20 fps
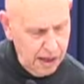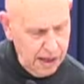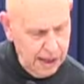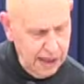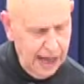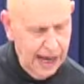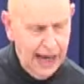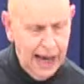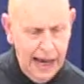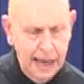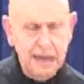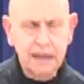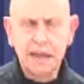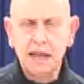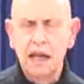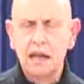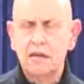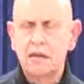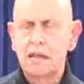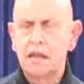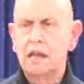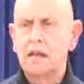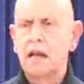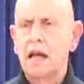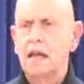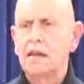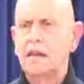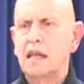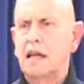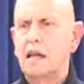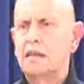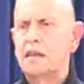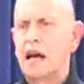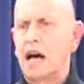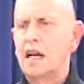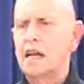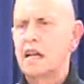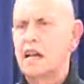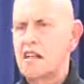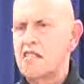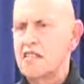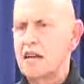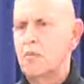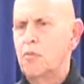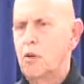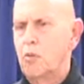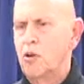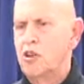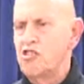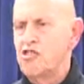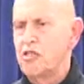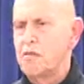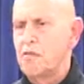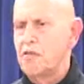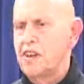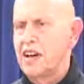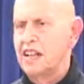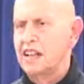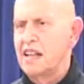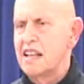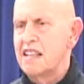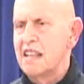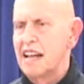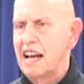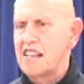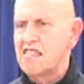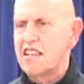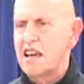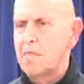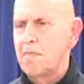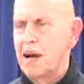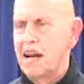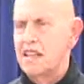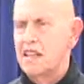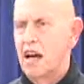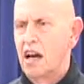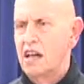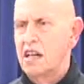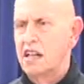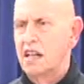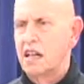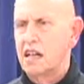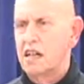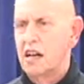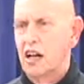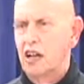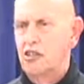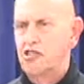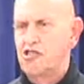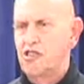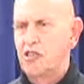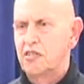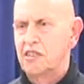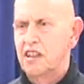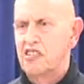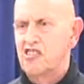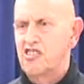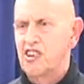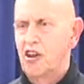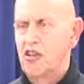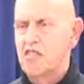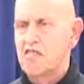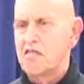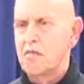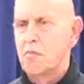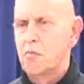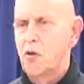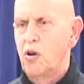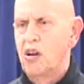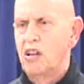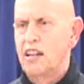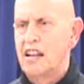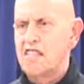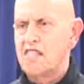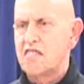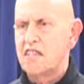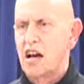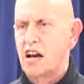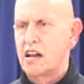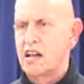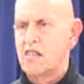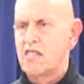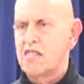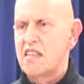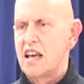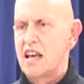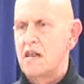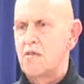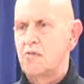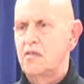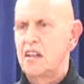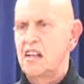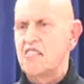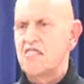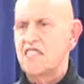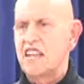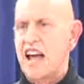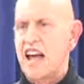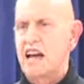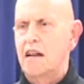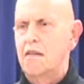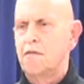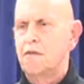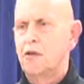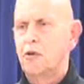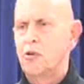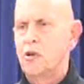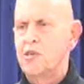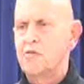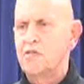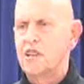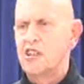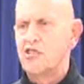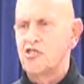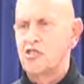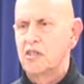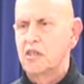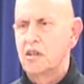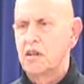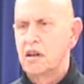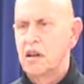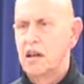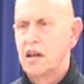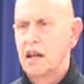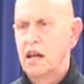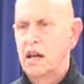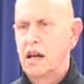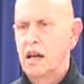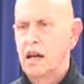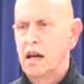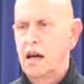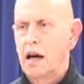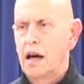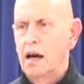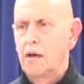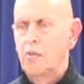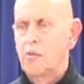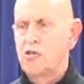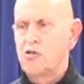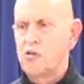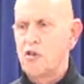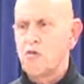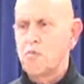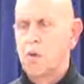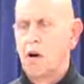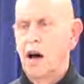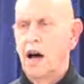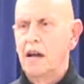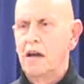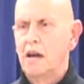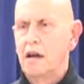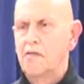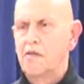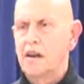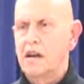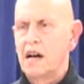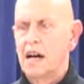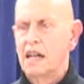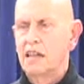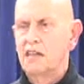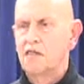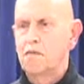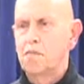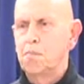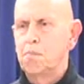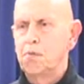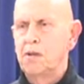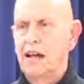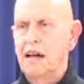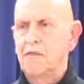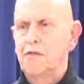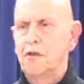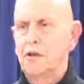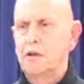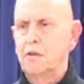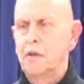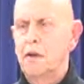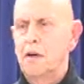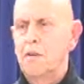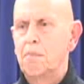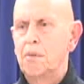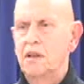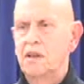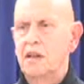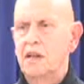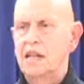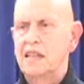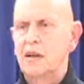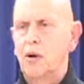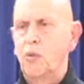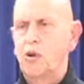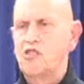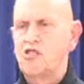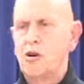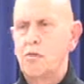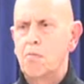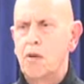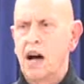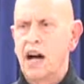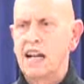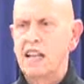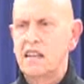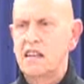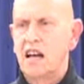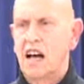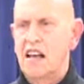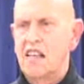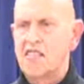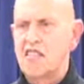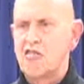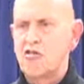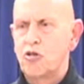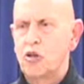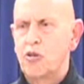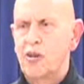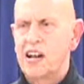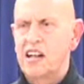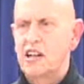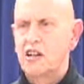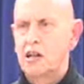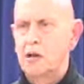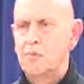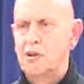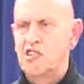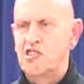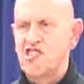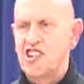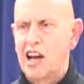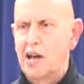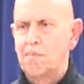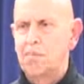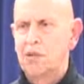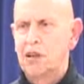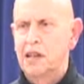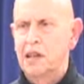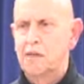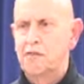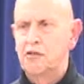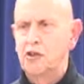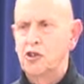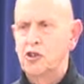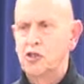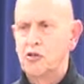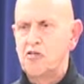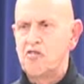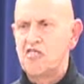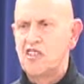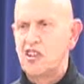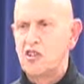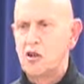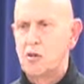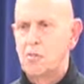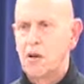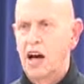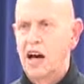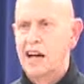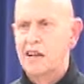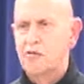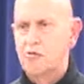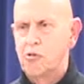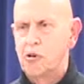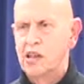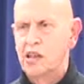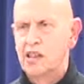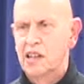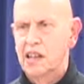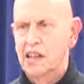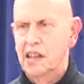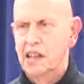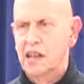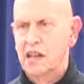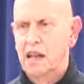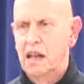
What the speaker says: Yeah, Duncan is someone one shouldn't forget. There's an essay by Duncan in Culture that shows more or less Duncan's disdain for revision, and which was part of a kind of playful ability that what your mind does is already going to be shapely if you're using your mind really.